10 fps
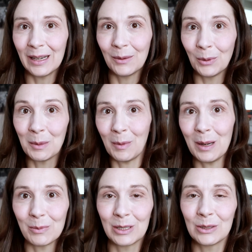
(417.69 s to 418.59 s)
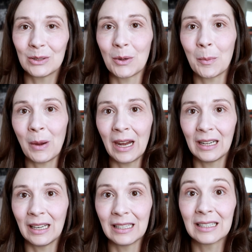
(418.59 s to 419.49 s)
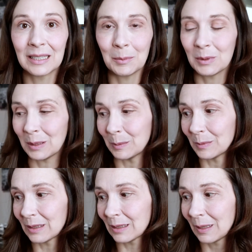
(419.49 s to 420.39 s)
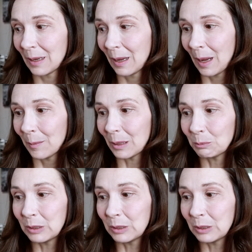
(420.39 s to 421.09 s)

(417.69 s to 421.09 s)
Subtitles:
what might reduce your pain and symptoms. But